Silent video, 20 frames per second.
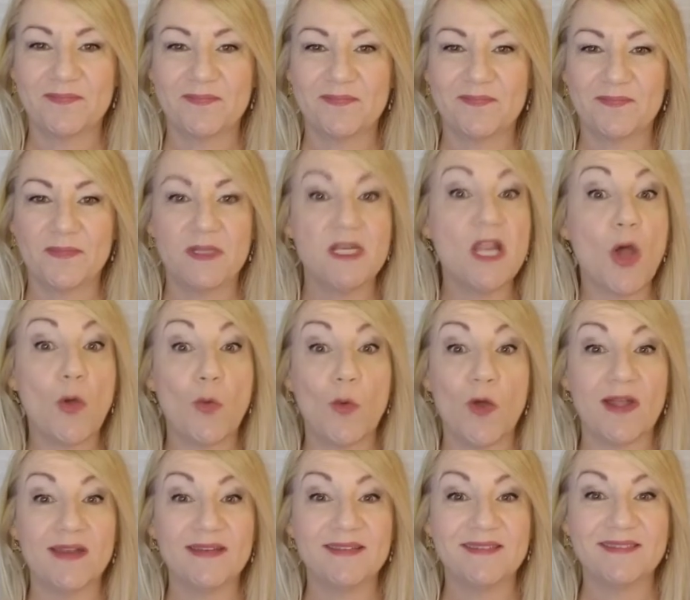No
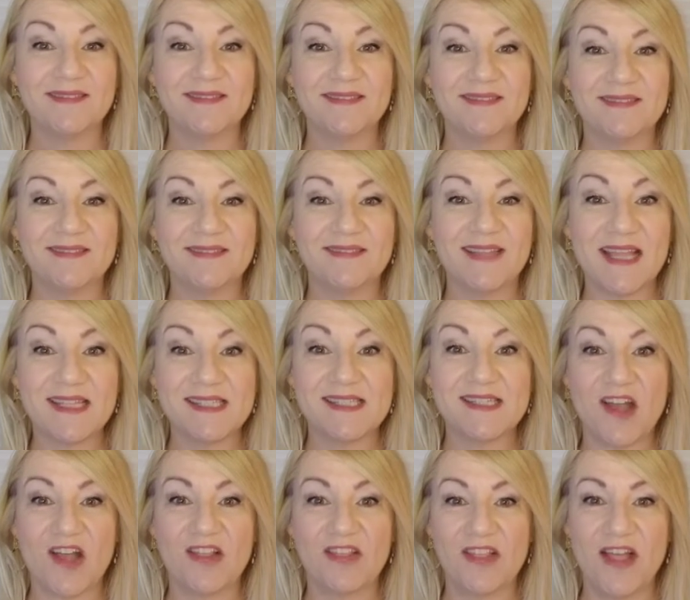one. That's
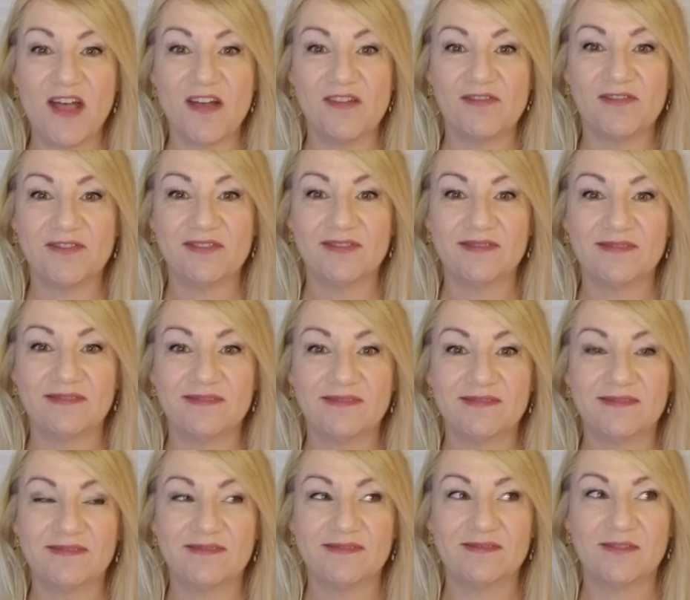not love,
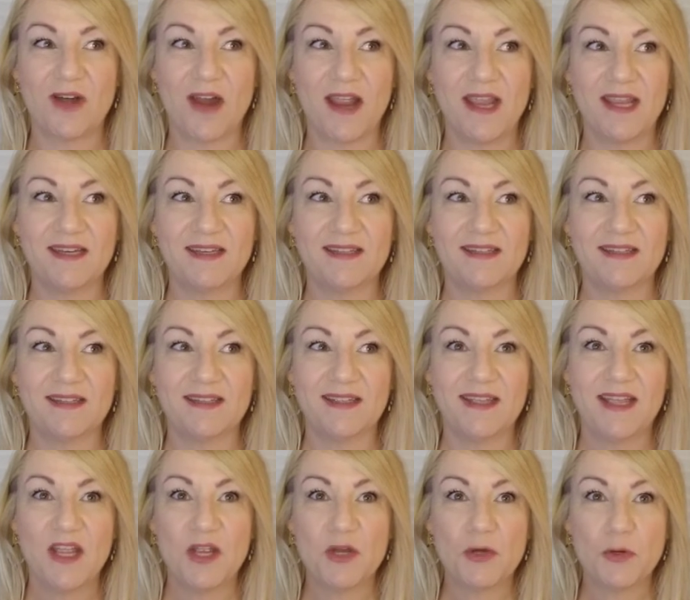right?
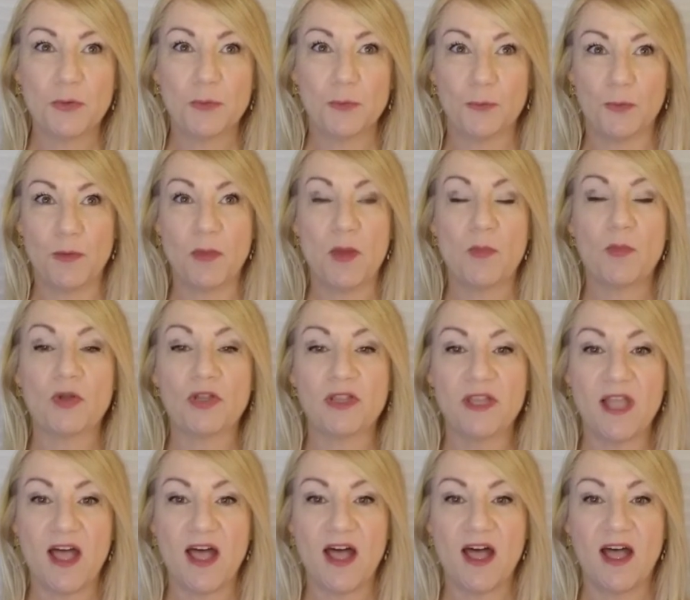Remember,
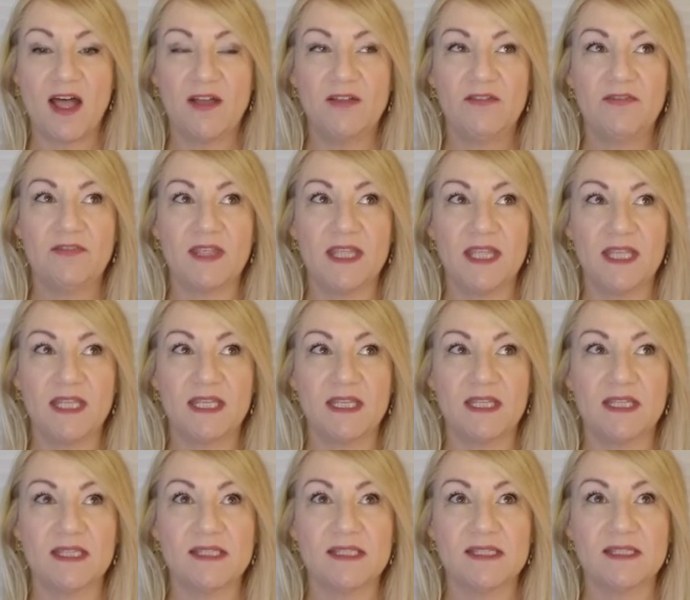love
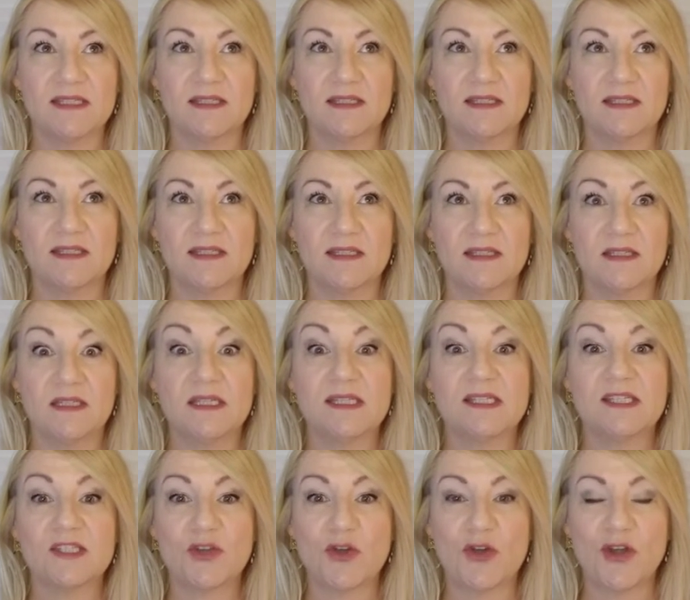is
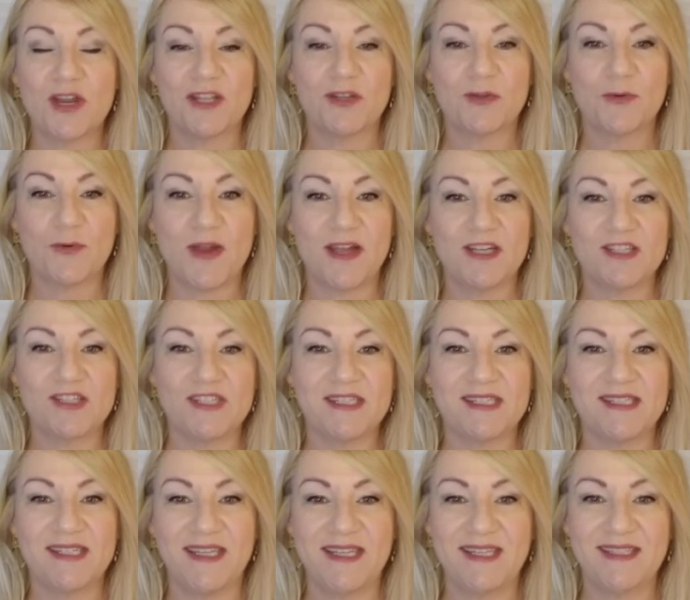discerning the righteous
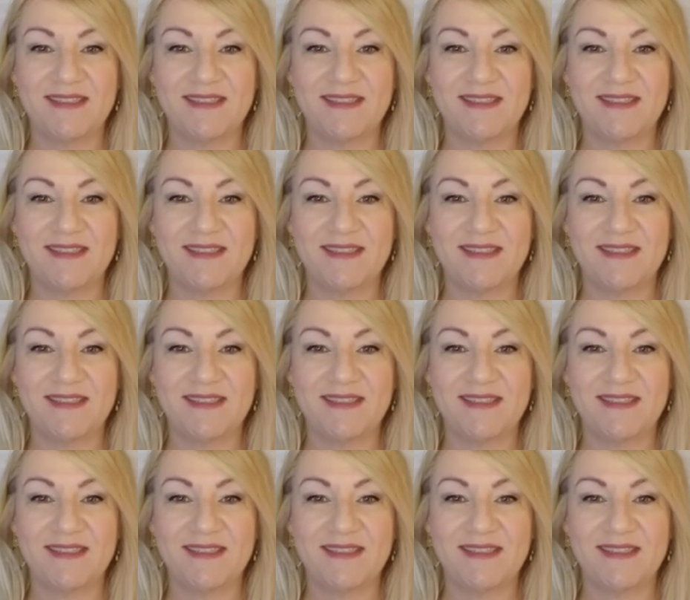need,